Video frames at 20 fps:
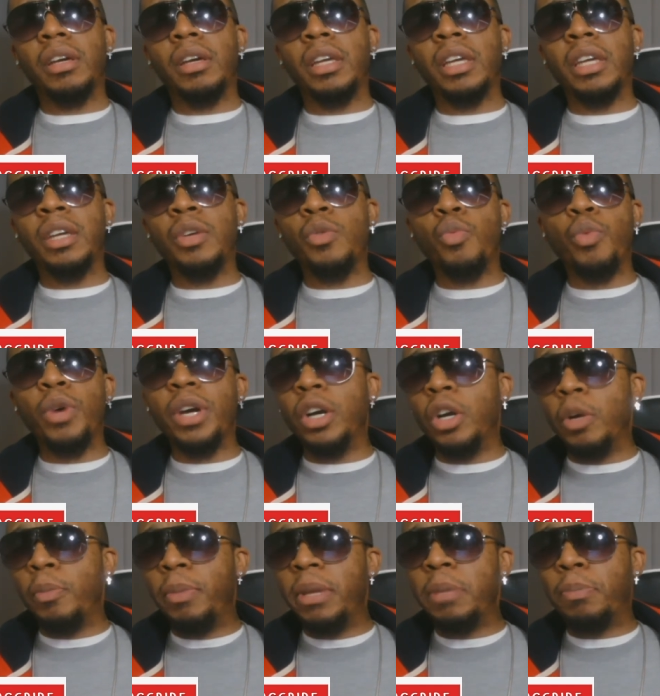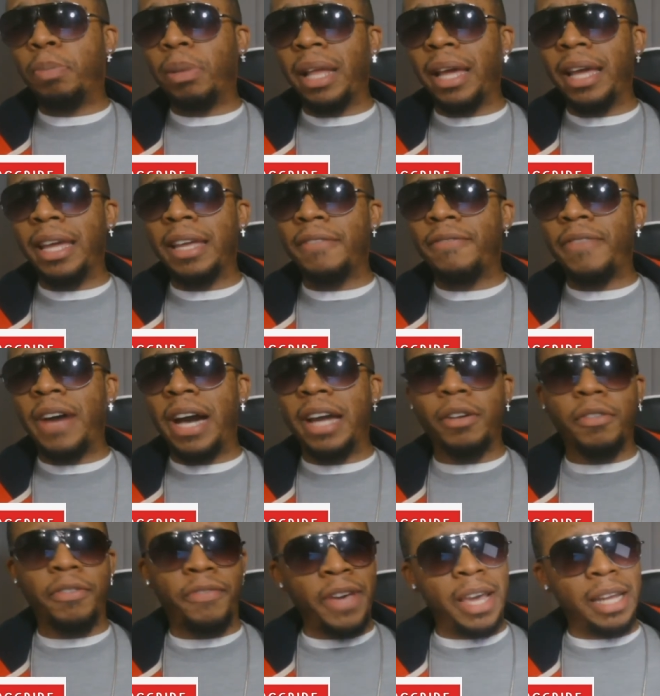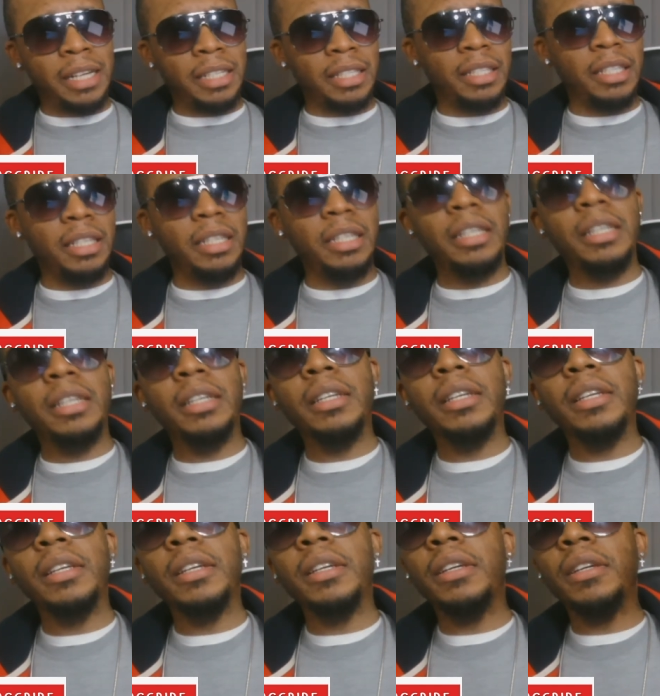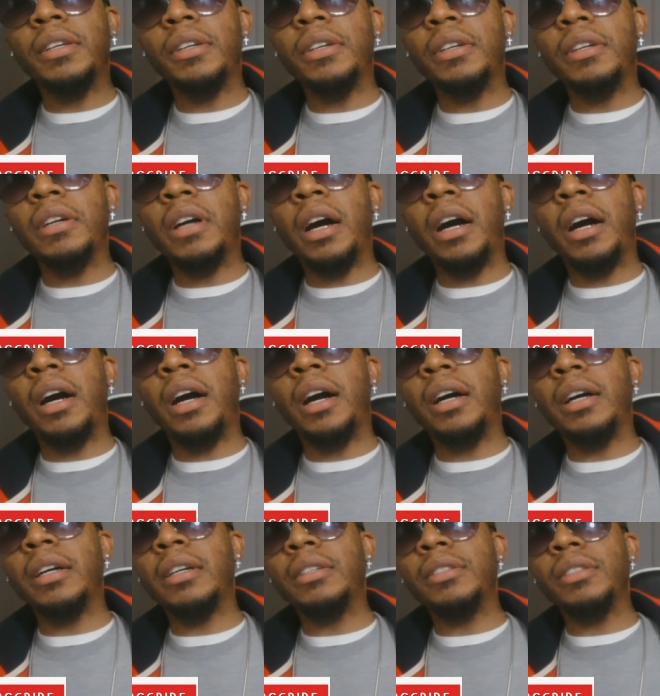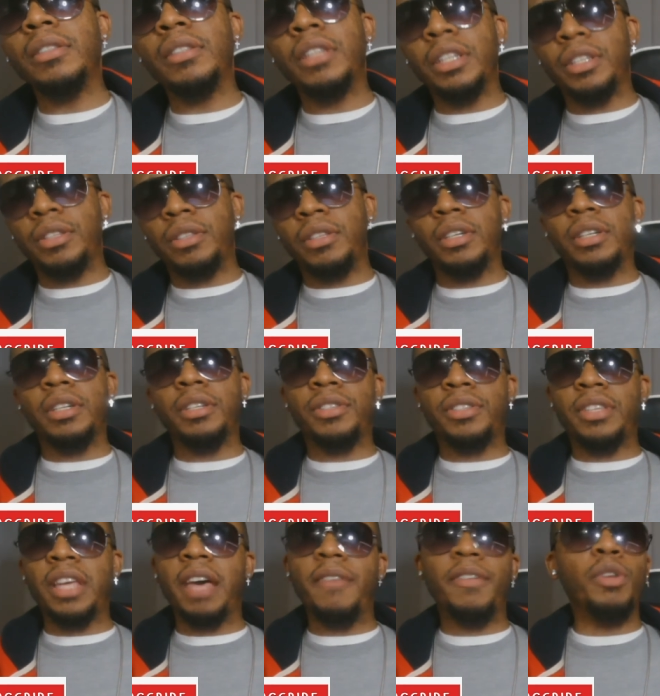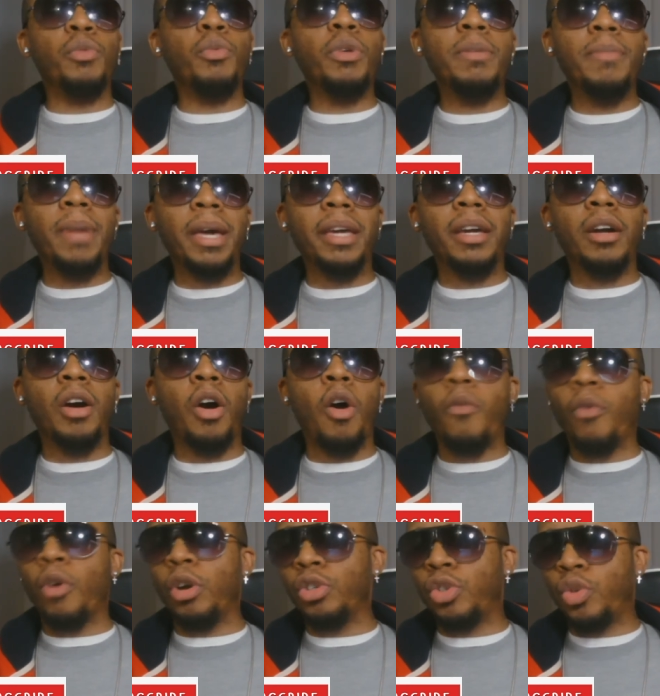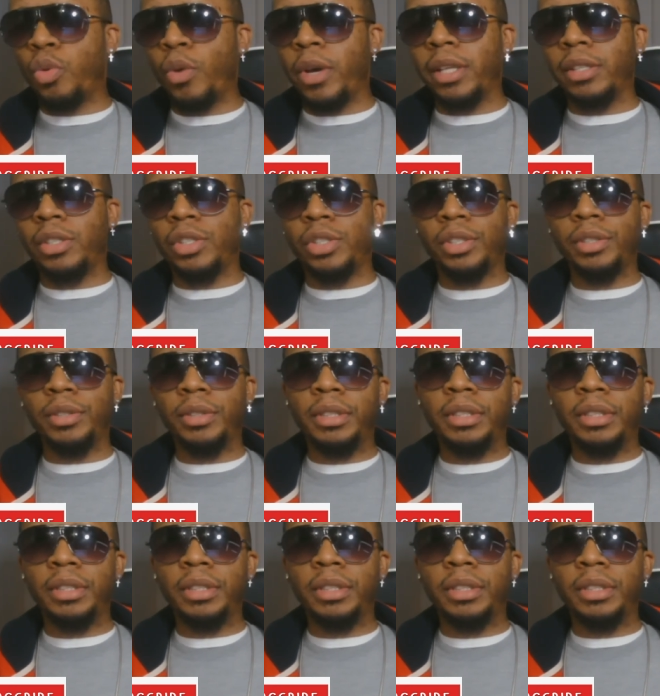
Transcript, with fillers: He will be playing Final Fantasy uh, the, the 7 Remake over on Twitch.